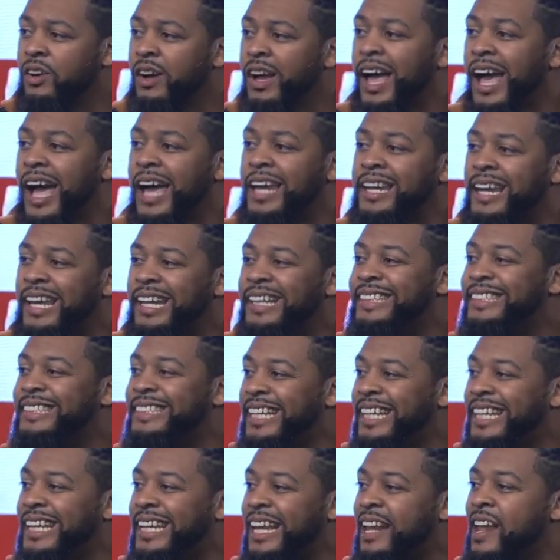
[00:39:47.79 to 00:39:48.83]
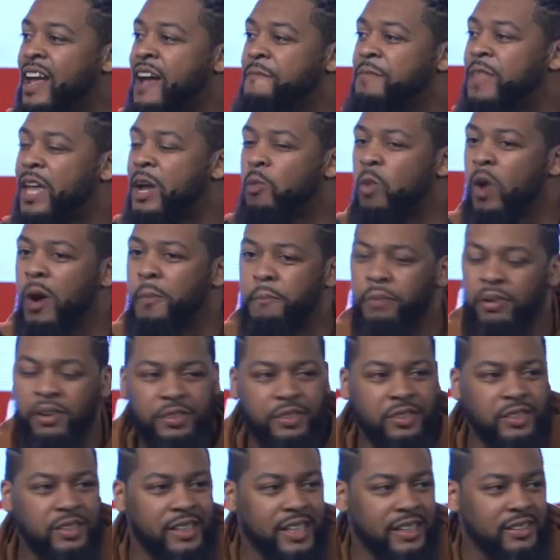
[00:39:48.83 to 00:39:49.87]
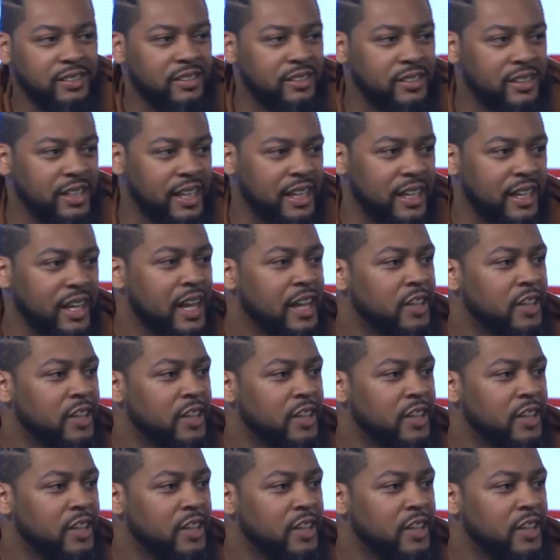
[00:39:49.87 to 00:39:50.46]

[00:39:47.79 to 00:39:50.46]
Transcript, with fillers: and they did it. They were persistent.